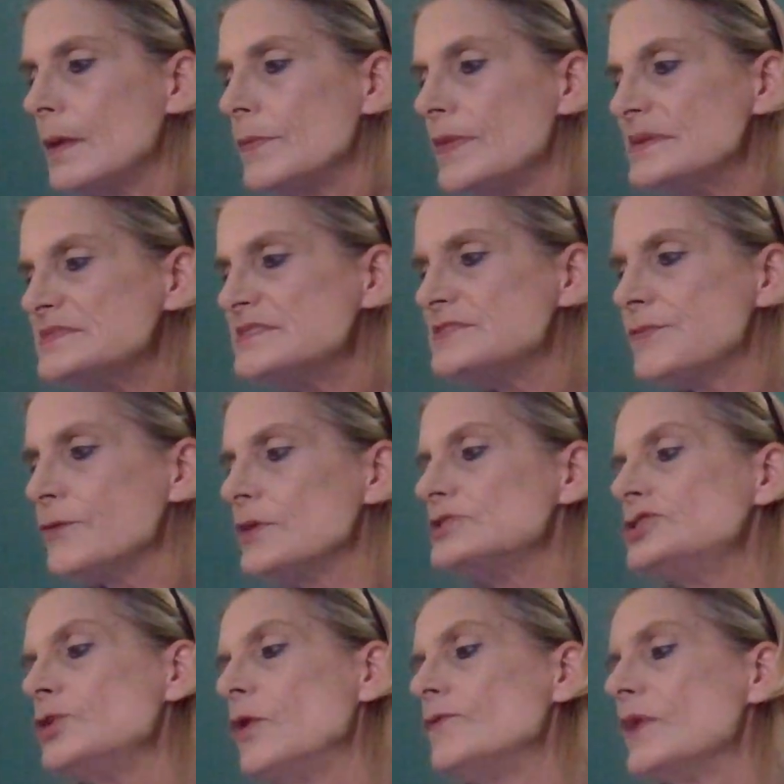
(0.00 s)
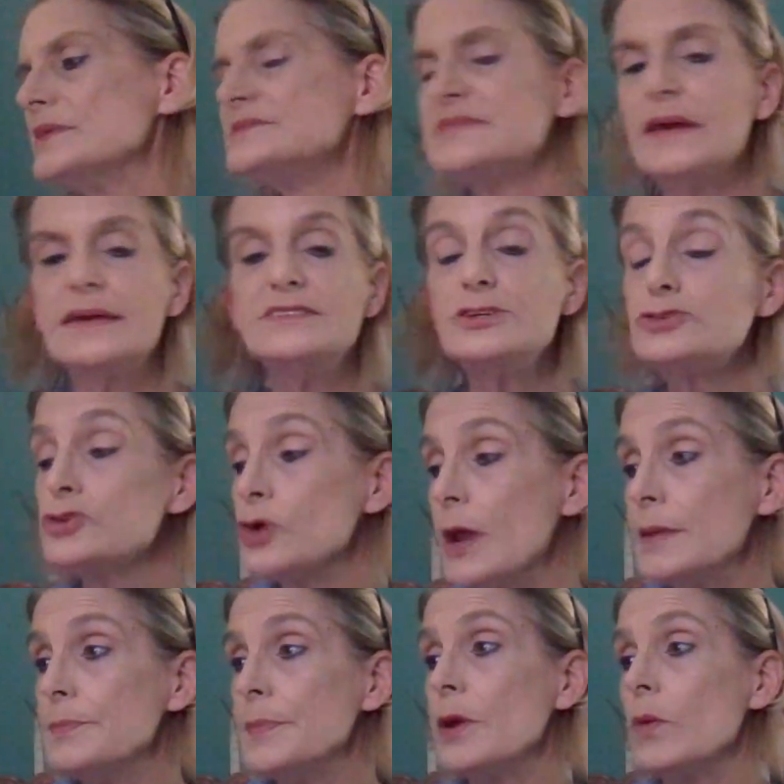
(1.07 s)
"This is for the two of us. It's a
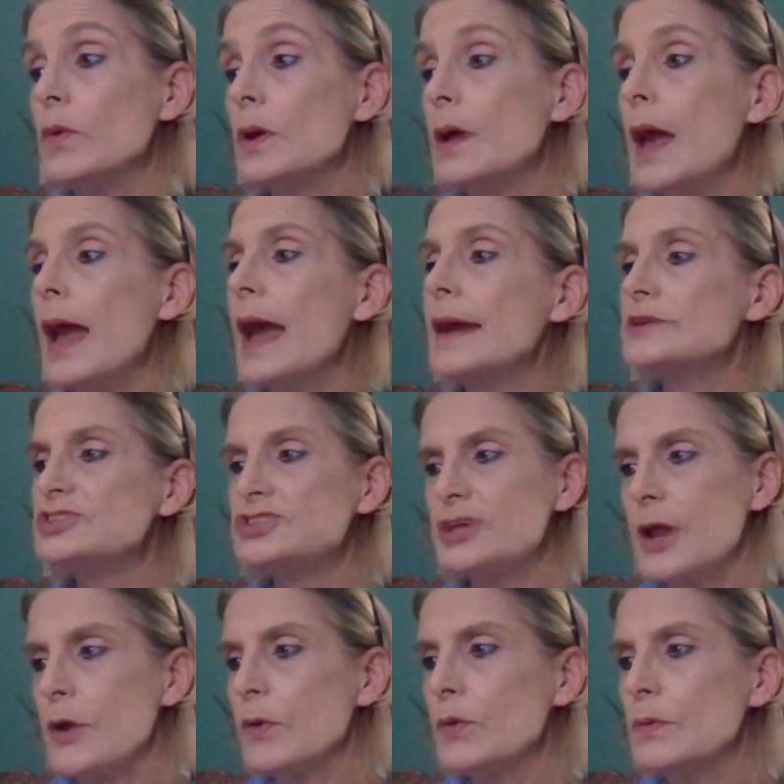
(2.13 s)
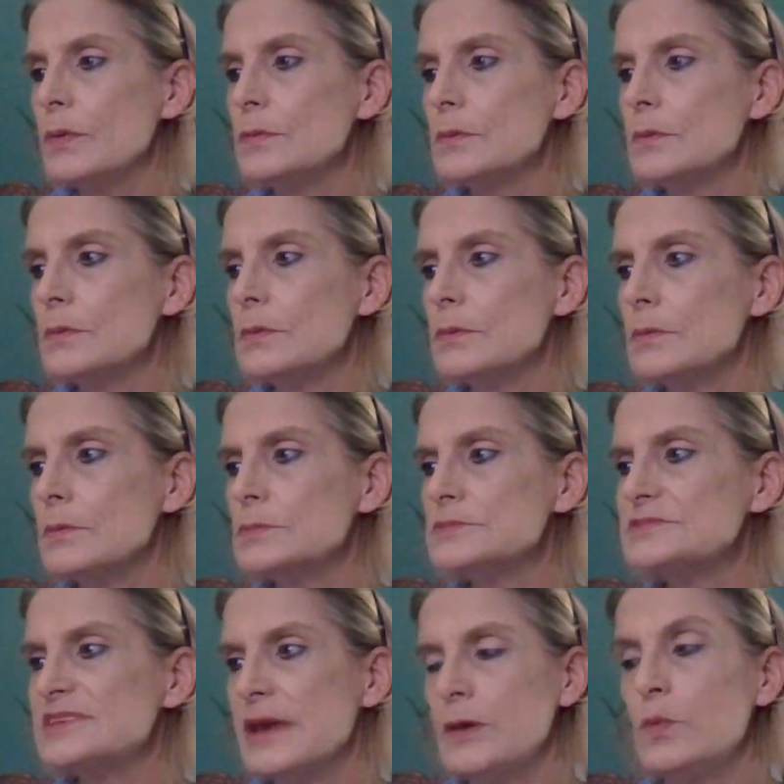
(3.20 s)
treadmill." And Cheryl
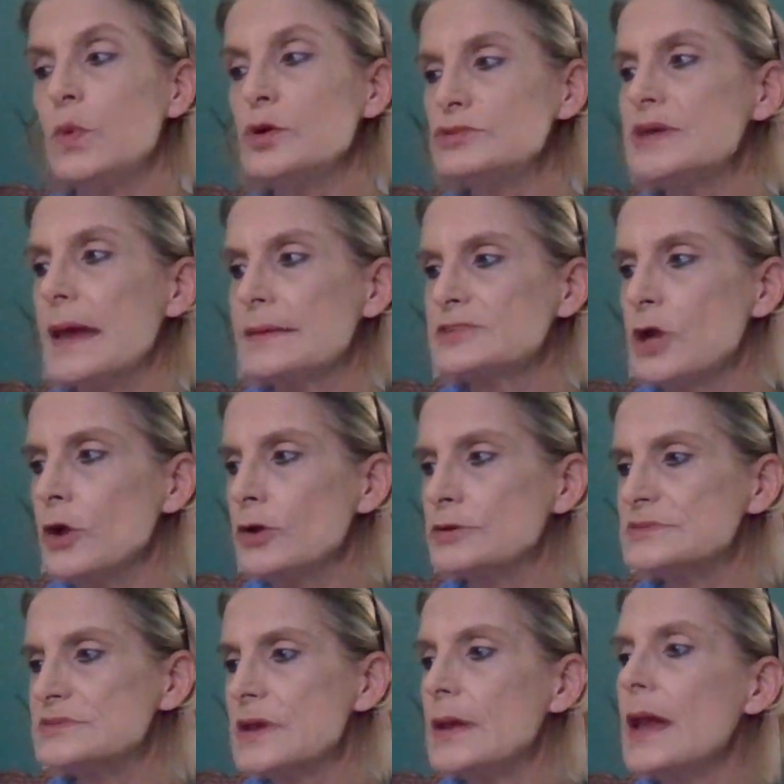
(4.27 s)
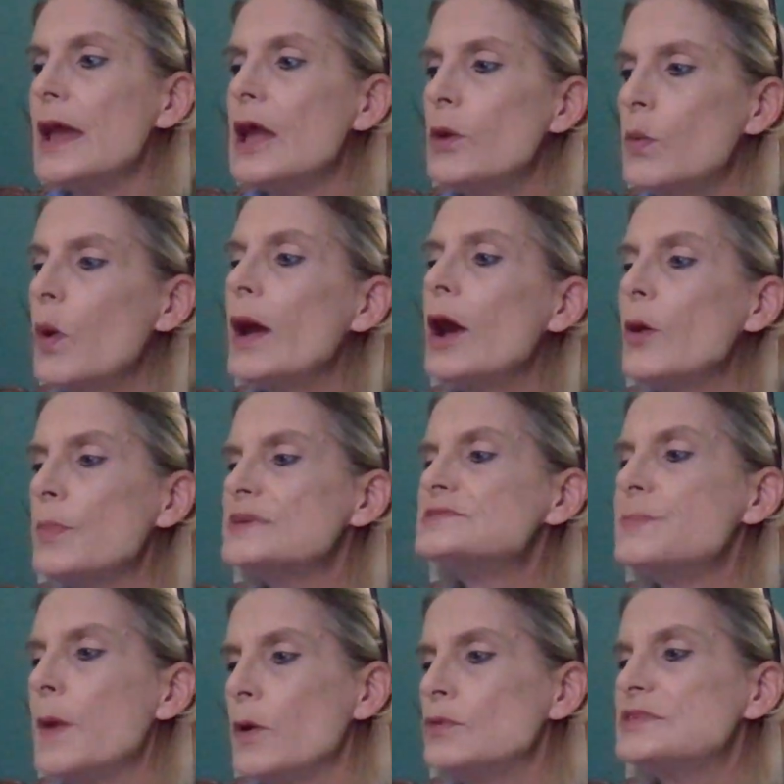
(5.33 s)
said, we'll take turns. It will help us
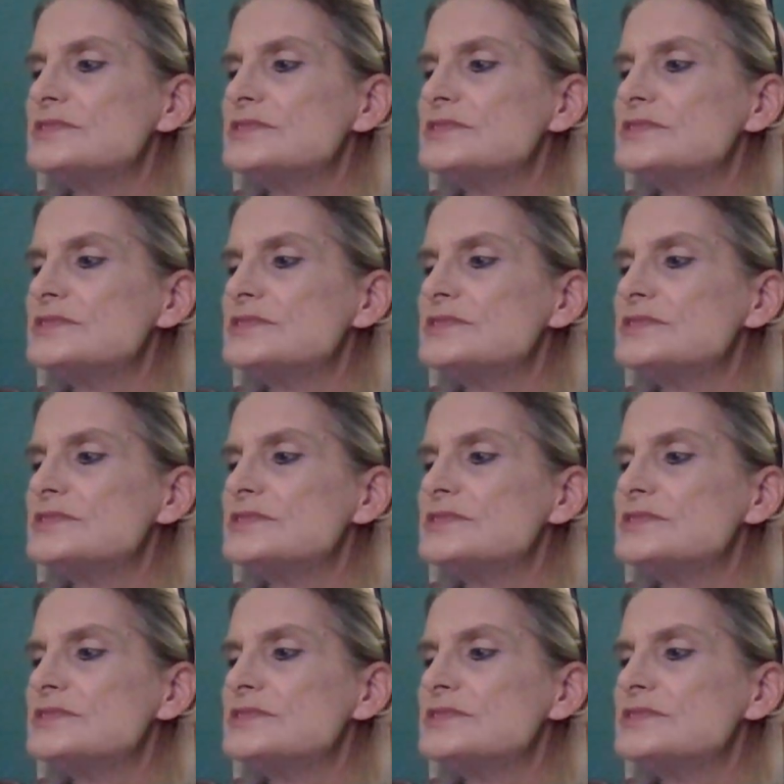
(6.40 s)
both